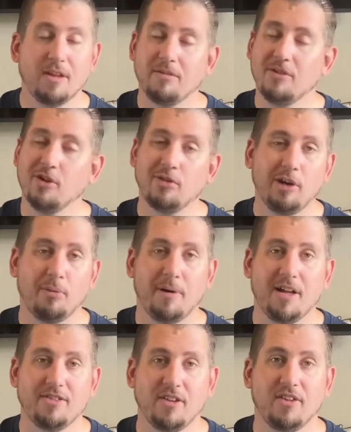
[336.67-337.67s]
your little
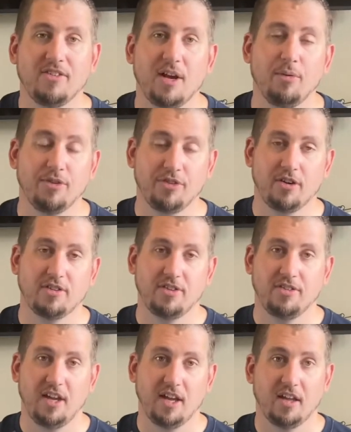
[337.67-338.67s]
buttons on the side will start to
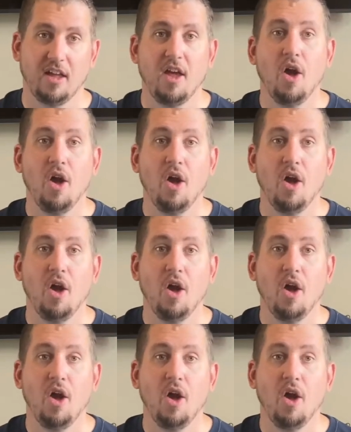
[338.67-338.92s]
stick.